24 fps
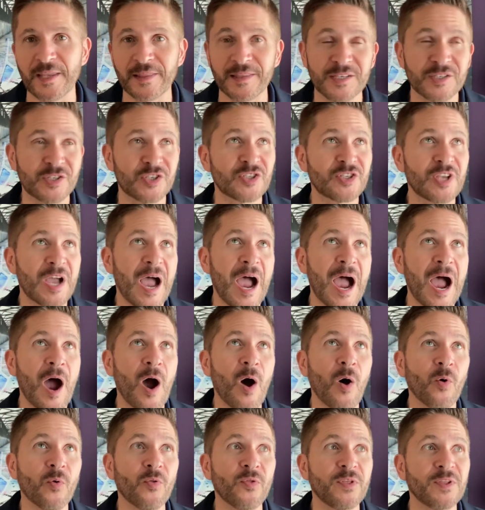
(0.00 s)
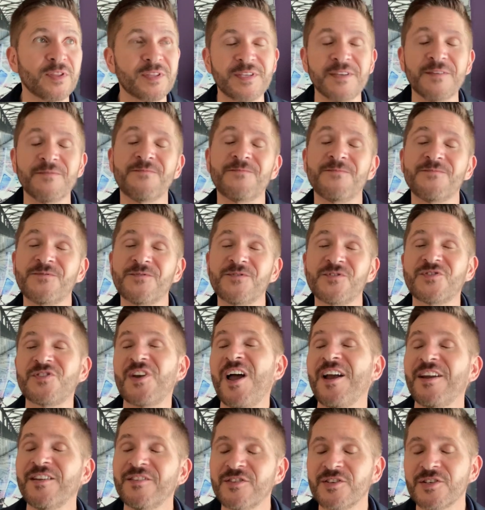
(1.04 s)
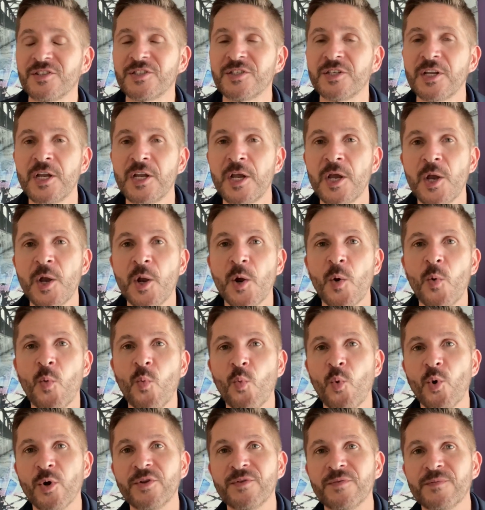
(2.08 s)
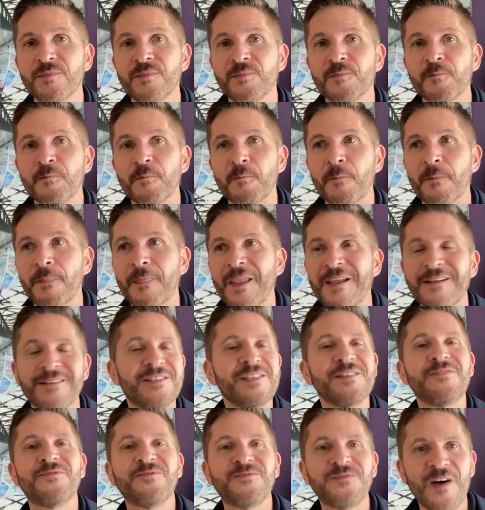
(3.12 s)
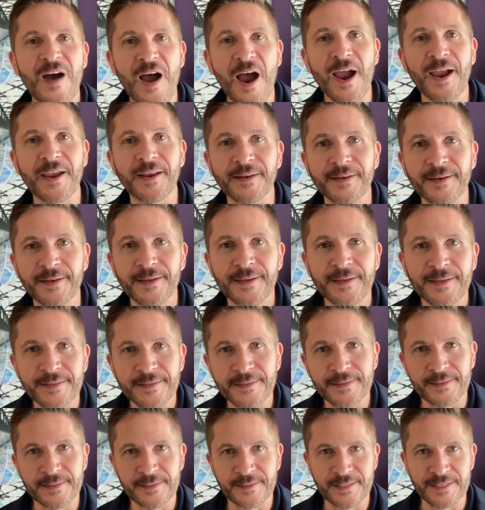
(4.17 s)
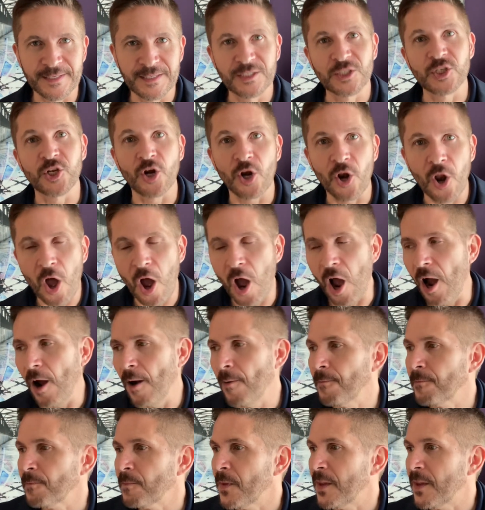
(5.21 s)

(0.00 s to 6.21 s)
This is how the scientist would define this law.